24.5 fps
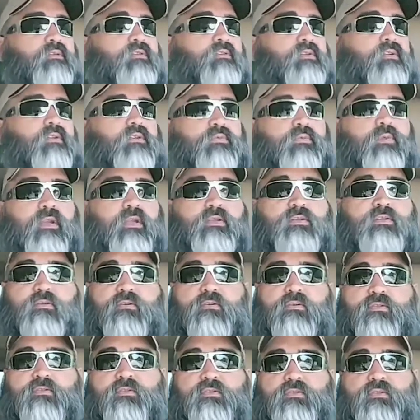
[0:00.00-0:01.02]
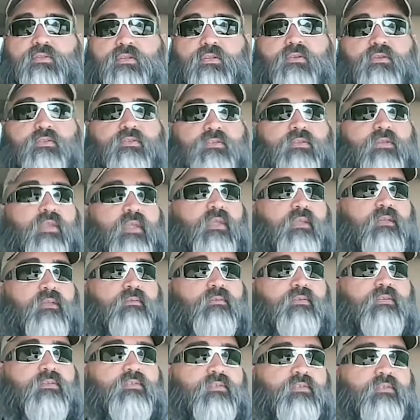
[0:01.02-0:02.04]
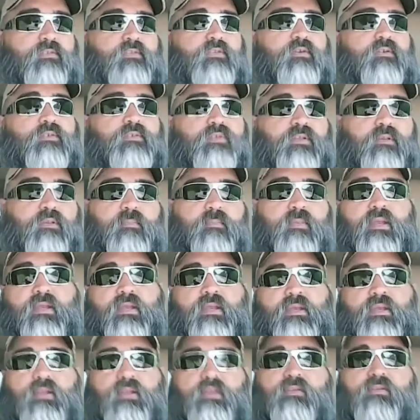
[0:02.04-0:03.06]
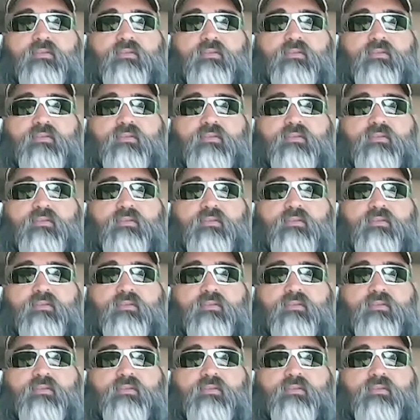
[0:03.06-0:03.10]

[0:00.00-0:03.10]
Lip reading: She knows what I do, so she knows, hey, this is a service that Manny needs.